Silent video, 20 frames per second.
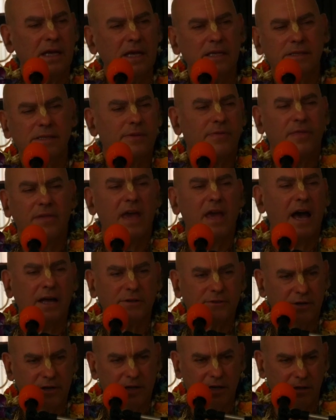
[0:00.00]
it's a
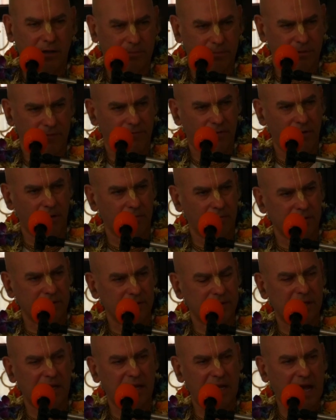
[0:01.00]
theatrical
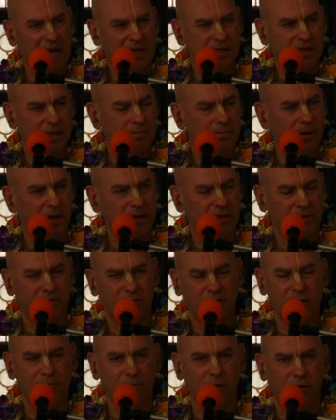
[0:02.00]
performance enacted by the
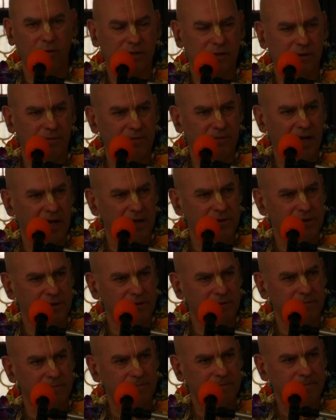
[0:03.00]
three modes of nature.